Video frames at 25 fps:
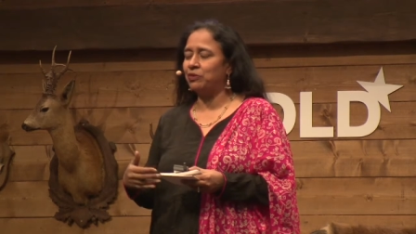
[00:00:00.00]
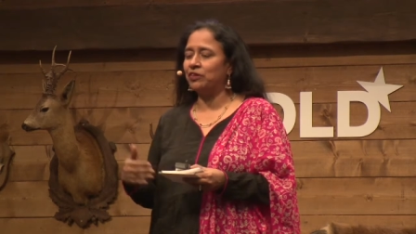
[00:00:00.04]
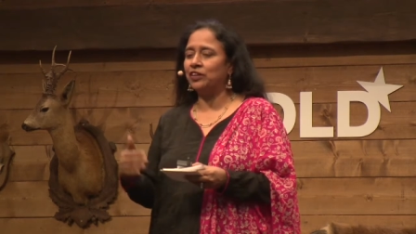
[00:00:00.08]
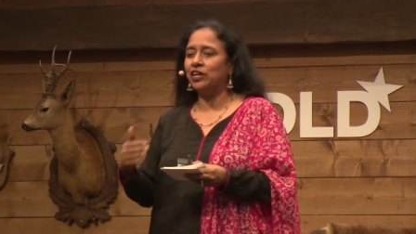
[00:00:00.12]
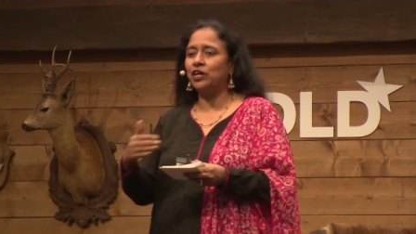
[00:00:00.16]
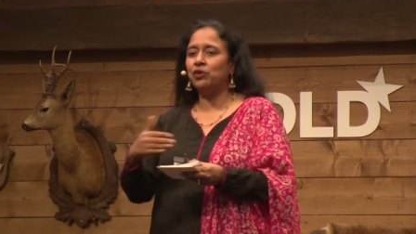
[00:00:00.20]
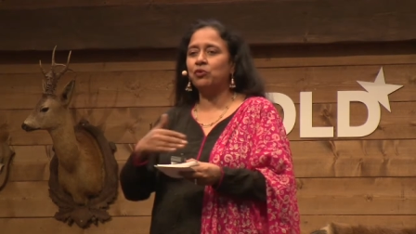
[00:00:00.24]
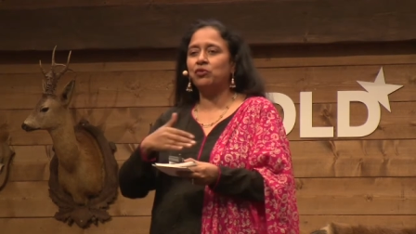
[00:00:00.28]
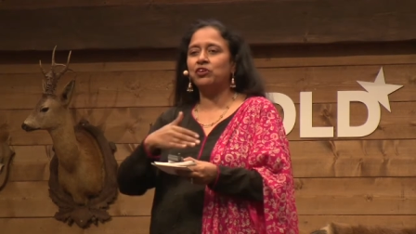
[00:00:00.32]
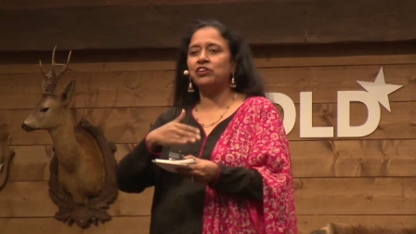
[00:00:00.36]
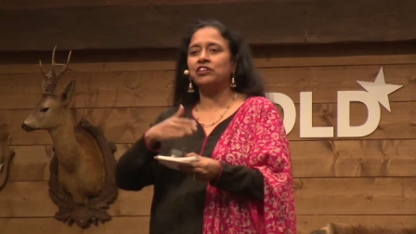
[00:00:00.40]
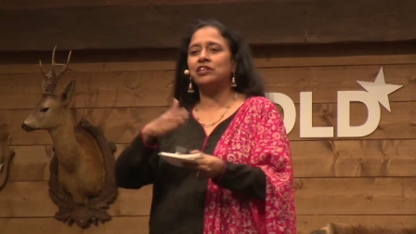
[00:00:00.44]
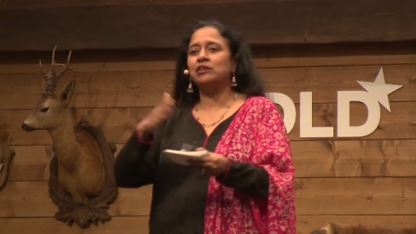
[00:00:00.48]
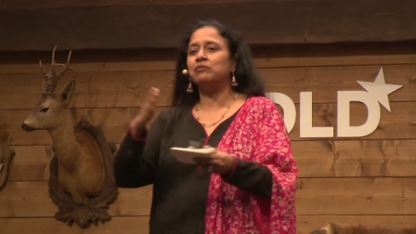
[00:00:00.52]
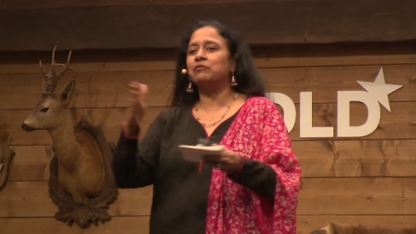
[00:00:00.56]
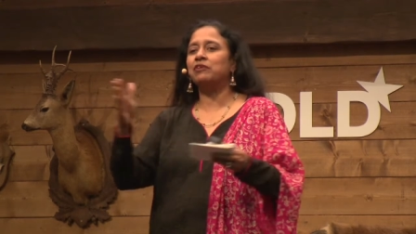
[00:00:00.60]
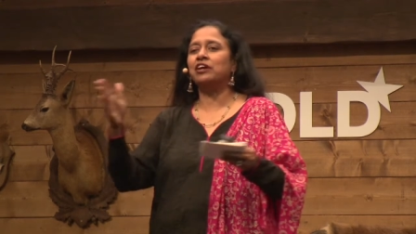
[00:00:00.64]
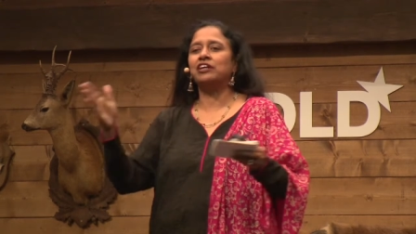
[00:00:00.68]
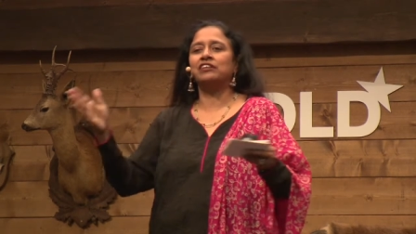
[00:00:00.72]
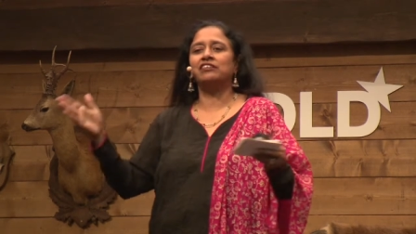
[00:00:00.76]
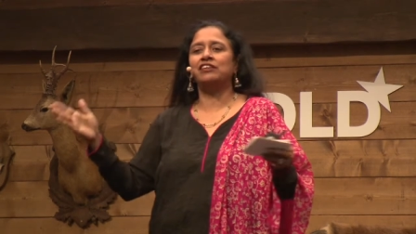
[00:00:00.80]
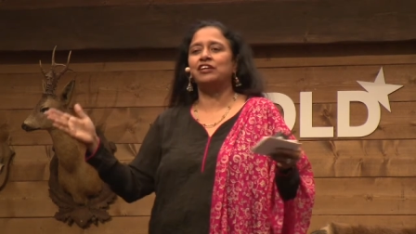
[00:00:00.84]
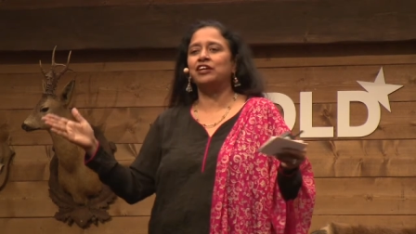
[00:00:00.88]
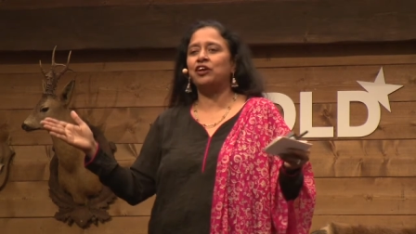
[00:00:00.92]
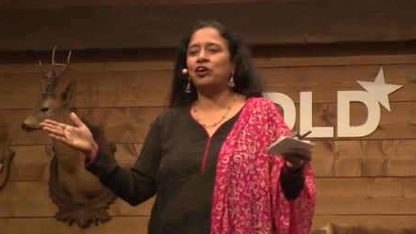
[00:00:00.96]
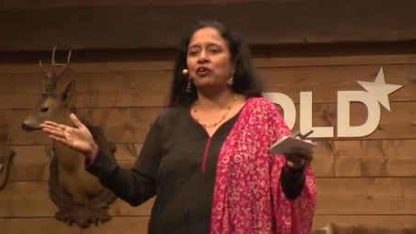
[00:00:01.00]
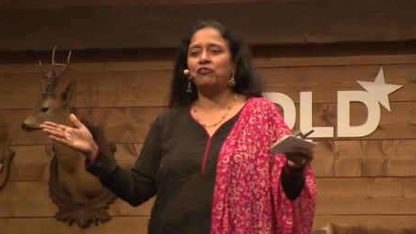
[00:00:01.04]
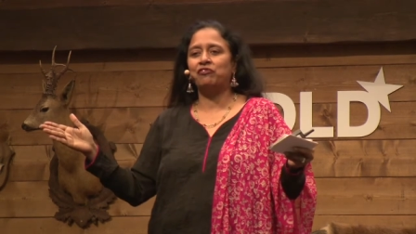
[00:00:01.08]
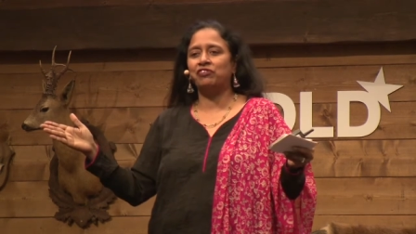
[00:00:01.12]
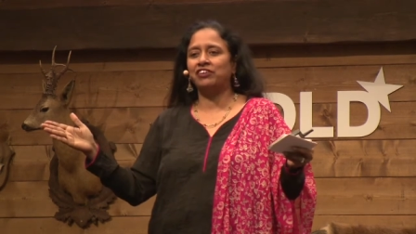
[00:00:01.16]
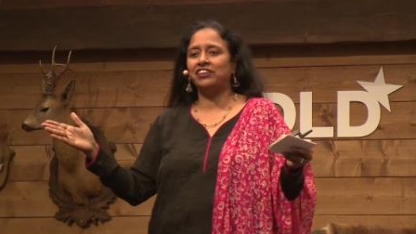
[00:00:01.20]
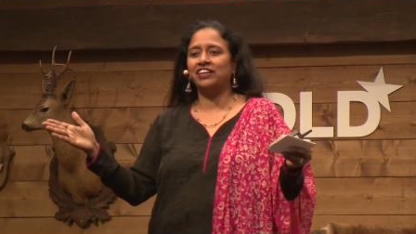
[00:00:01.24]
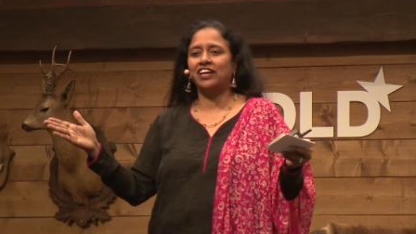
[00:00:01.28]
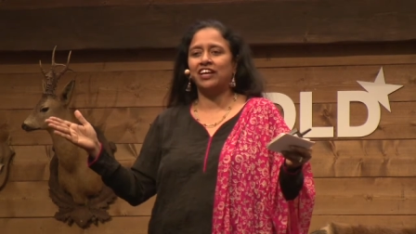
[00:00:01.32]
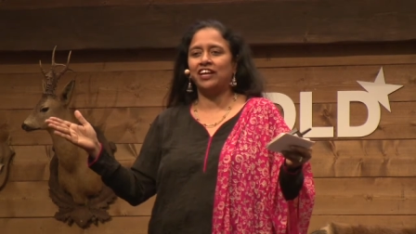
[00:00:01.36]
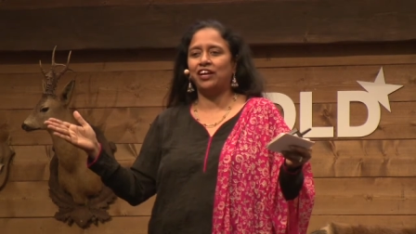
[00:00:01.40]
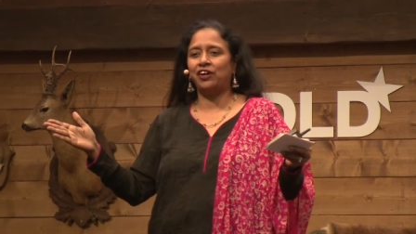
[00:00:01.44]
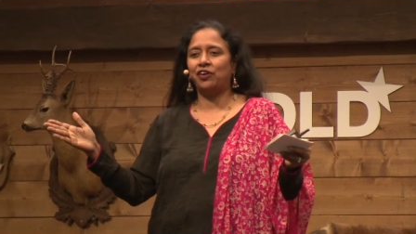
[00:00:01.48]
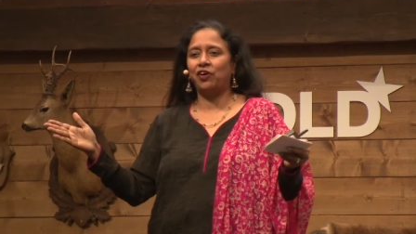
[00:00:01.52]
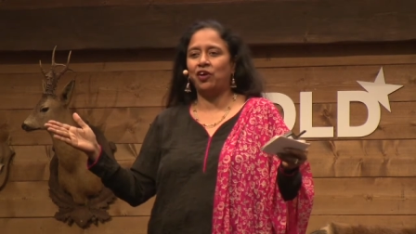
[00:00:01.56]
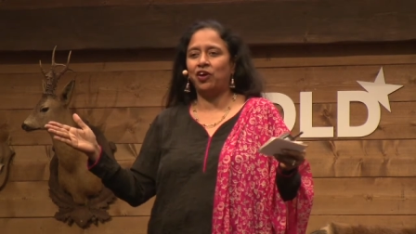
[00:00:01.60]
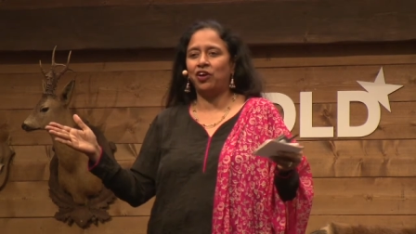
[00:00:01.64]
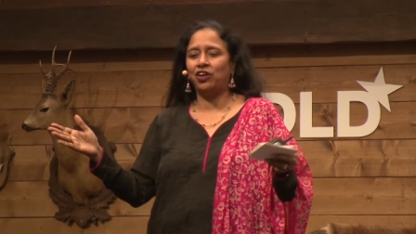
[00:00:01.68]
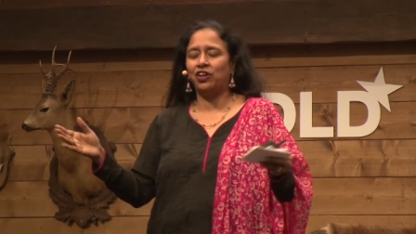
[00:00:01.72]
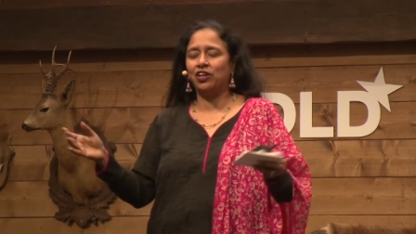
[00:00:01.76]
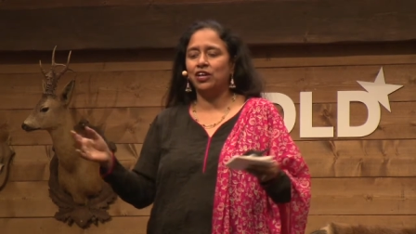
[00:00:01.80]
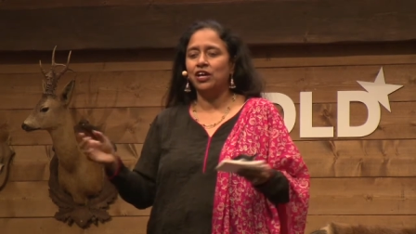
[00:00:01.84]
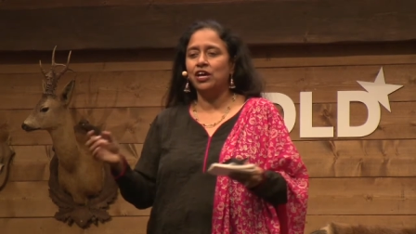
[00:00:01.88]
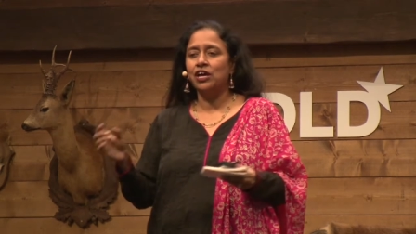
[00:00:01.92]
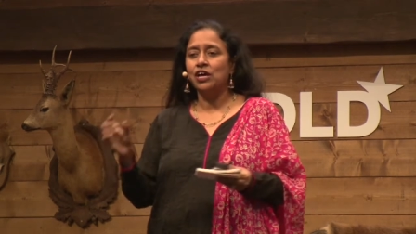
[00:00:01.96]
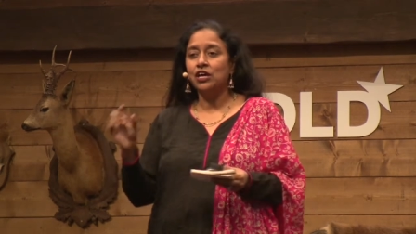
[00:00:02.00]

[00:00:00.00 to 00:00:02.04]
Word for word: They don't think, think of it that at all.